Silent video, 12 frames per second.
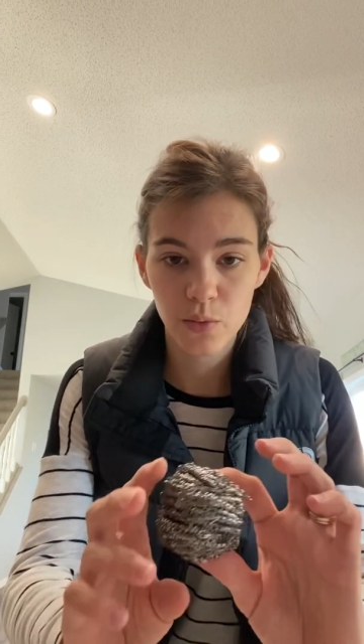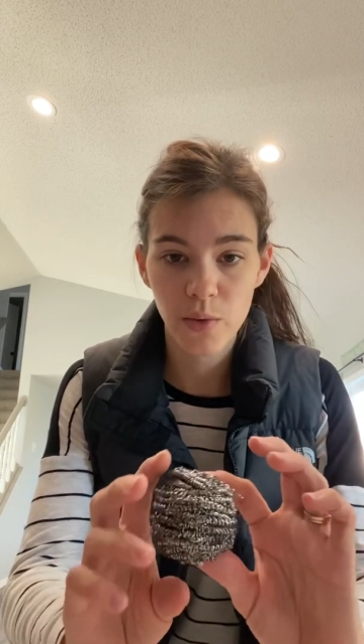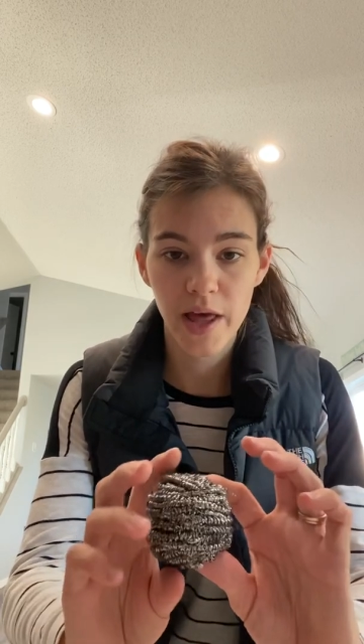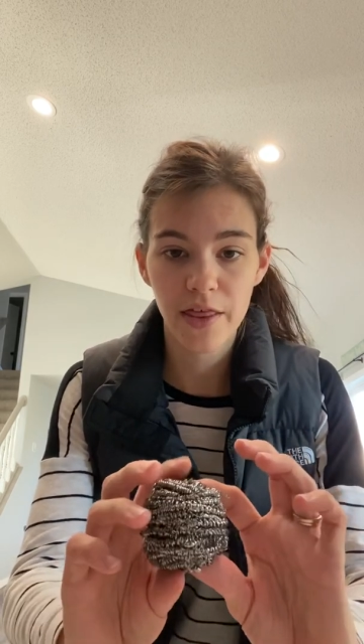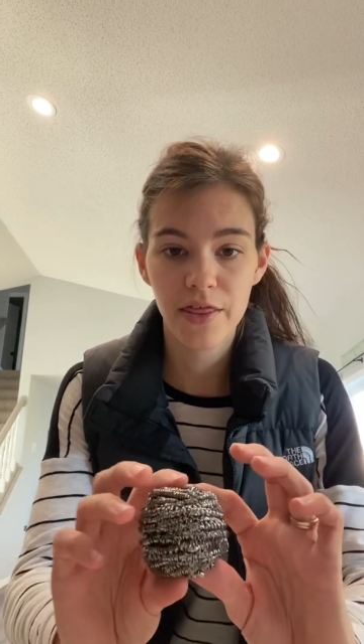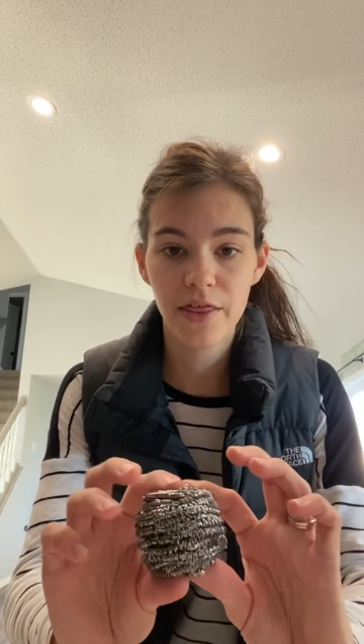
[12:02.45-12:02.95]

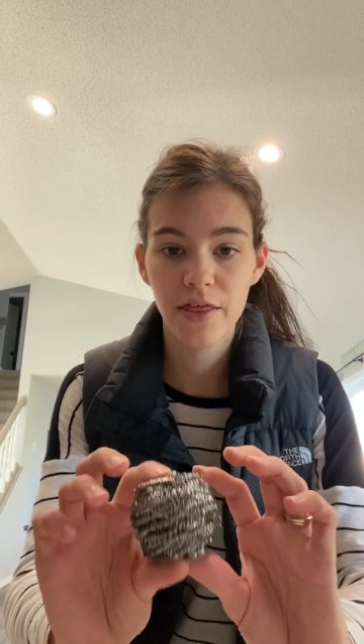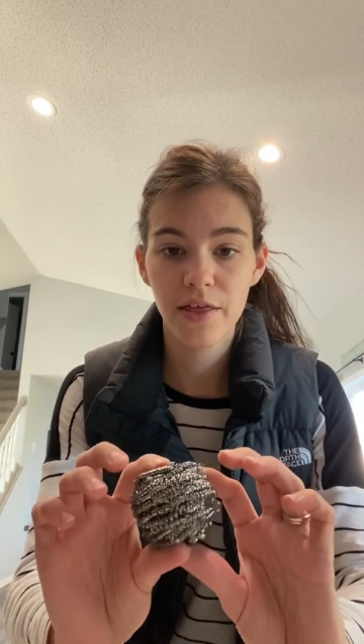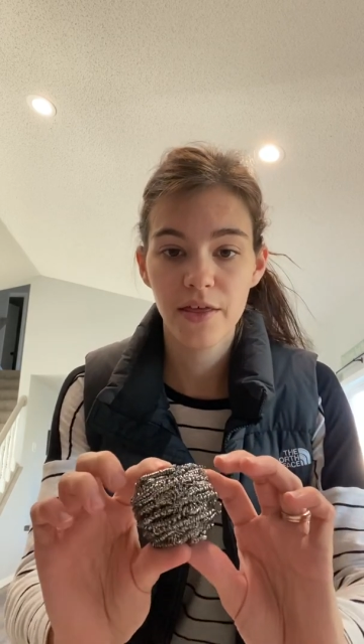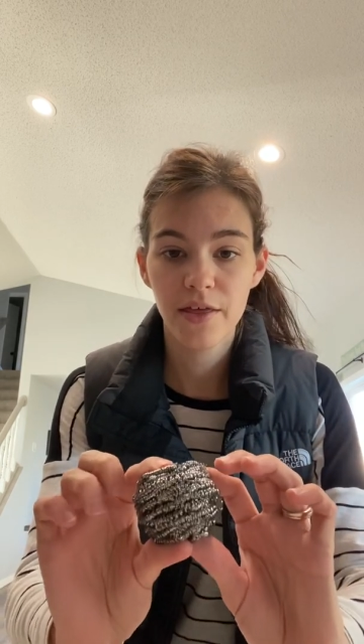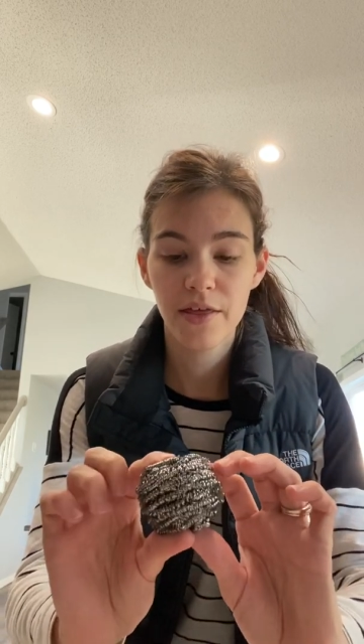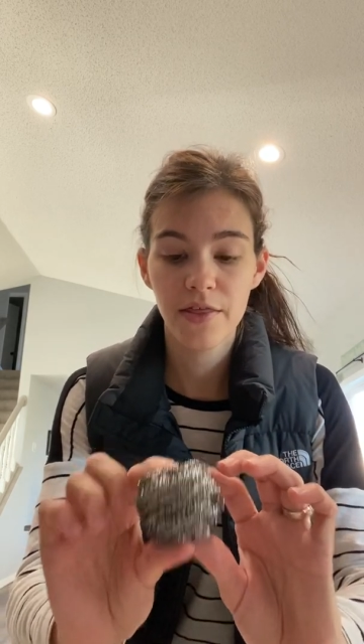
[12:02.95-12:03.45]
with
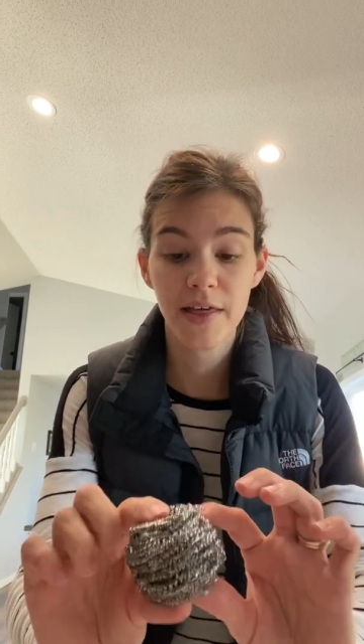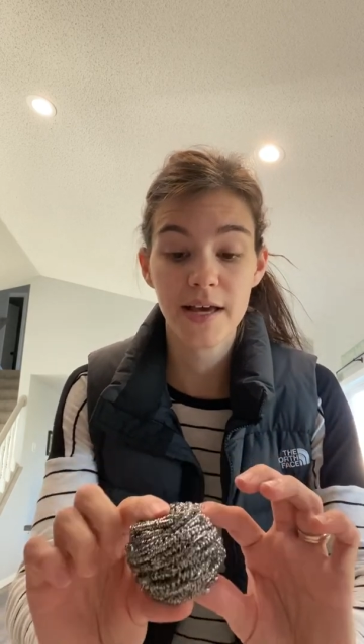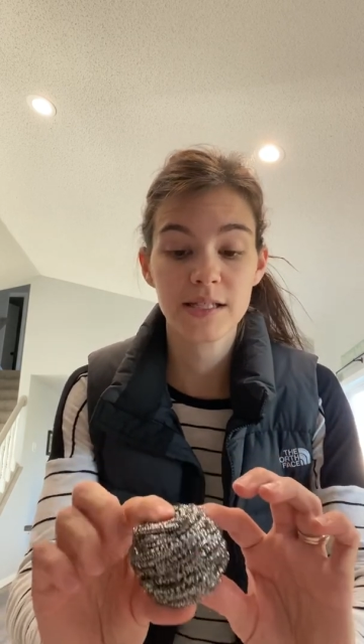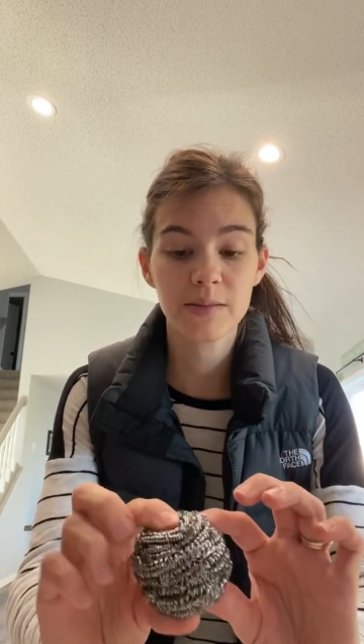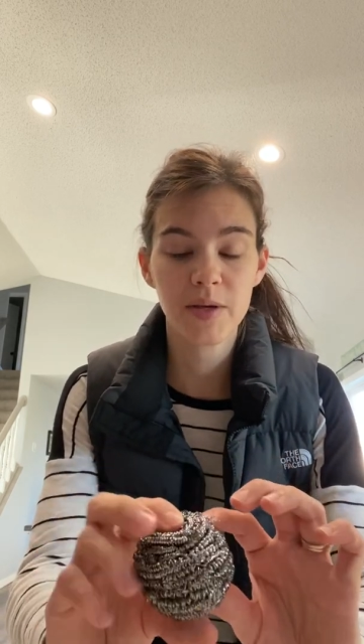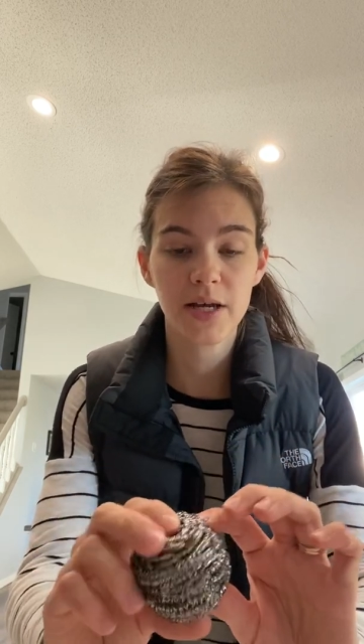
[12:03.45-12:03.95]

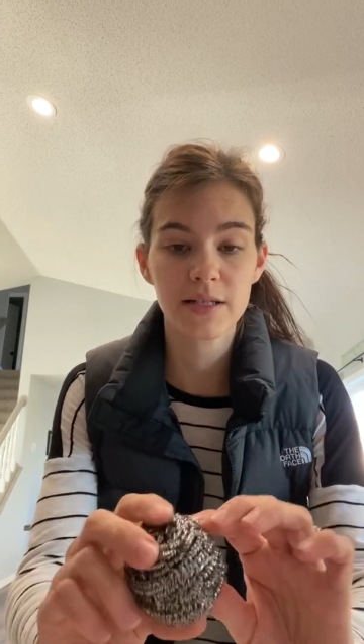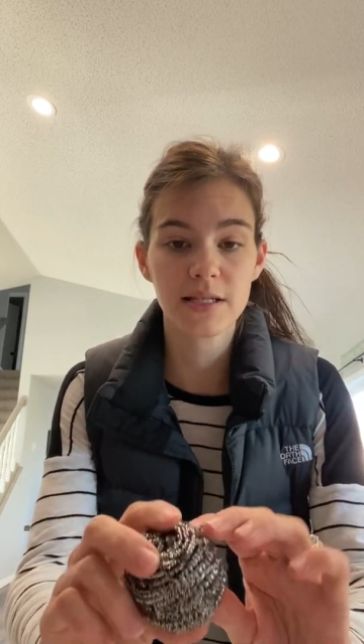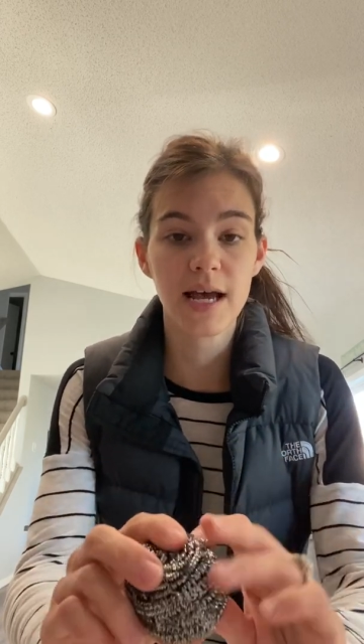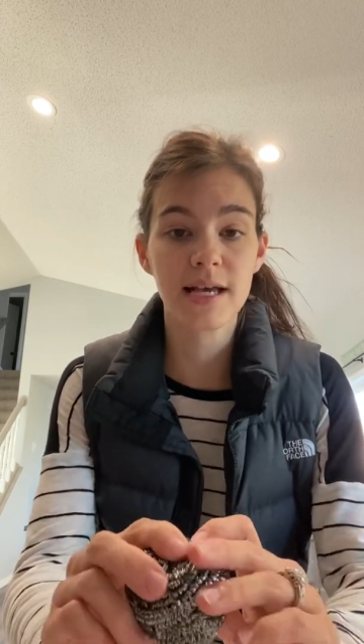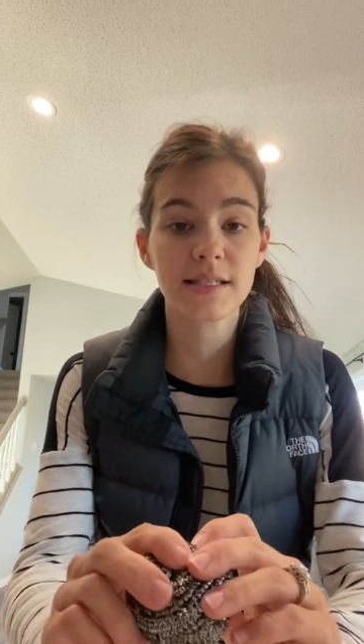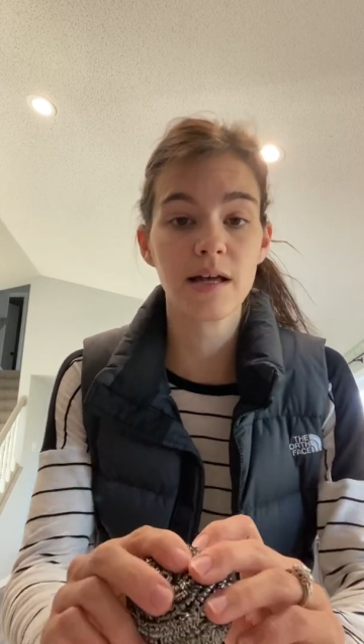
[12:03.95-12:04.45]
this, because it
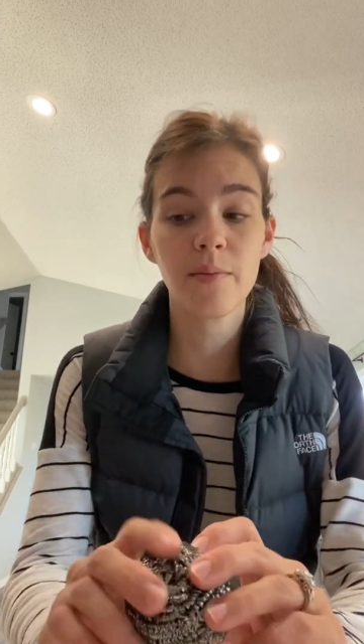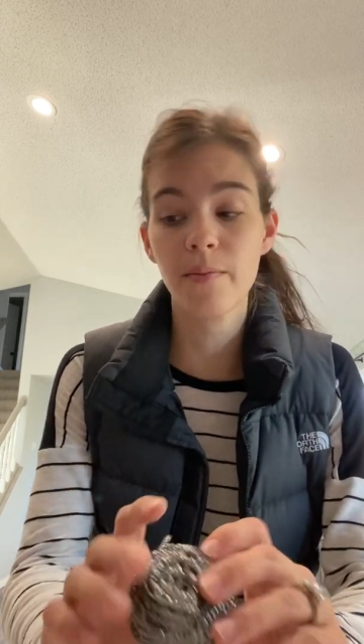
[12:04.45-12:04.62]
has that